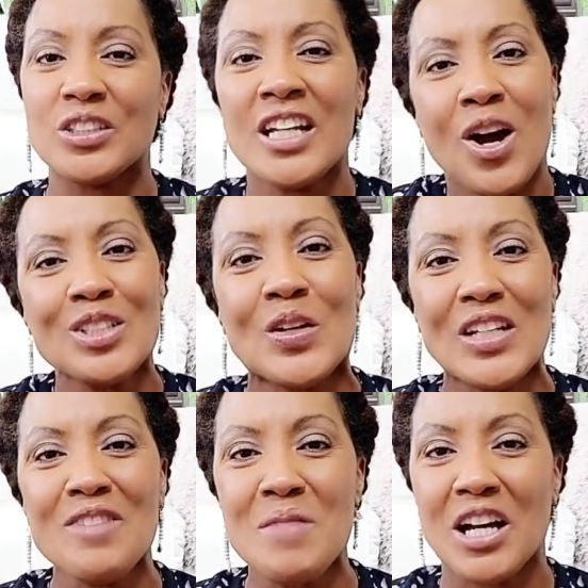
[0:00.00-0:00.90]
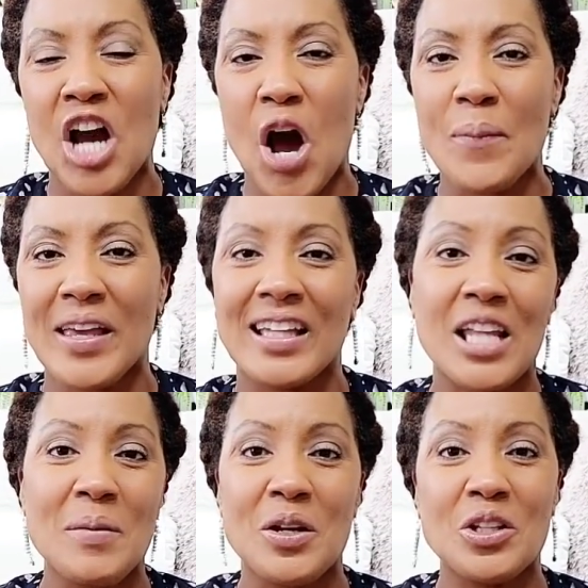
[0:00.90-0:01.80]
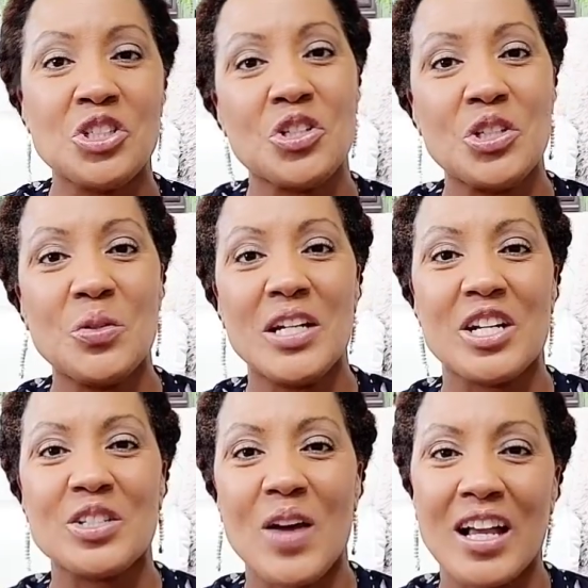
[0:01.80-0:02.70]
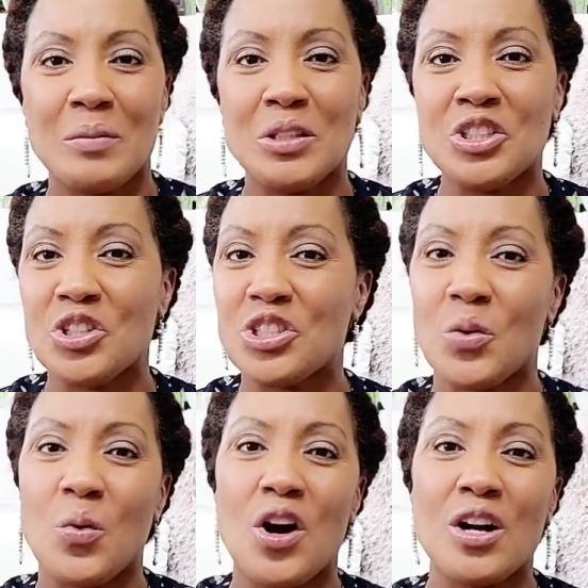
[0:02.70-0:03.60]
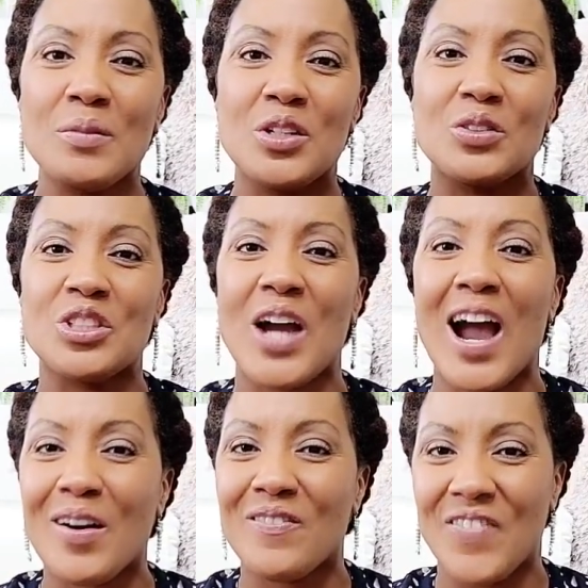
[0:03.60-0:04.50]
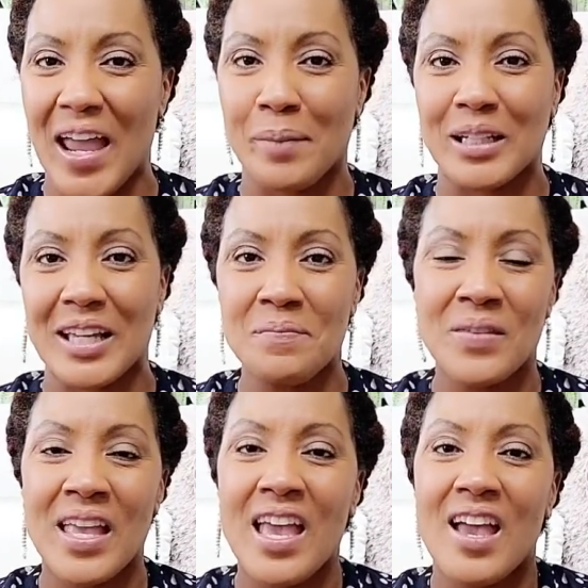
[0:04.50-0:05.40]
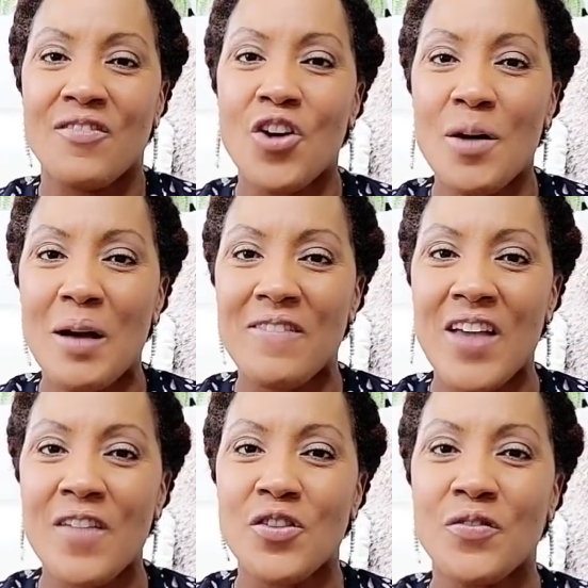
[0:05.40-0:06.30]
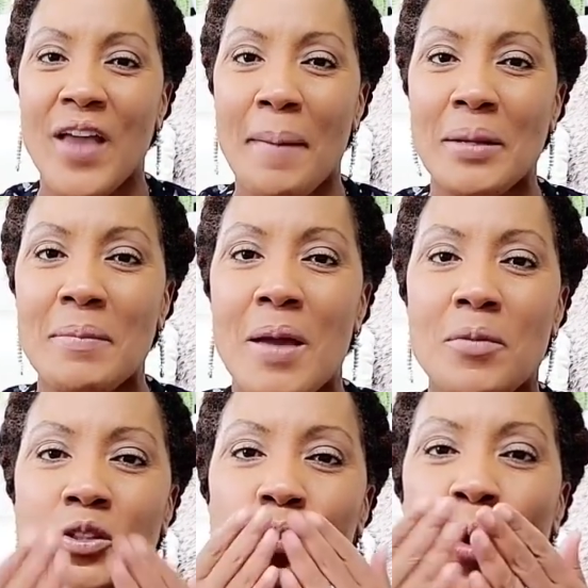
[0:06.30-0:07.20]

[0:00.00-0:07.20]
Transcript: And also leave me a comment and let me know that you're new here so I can be sure to welcome you to our family. For my faithful family members,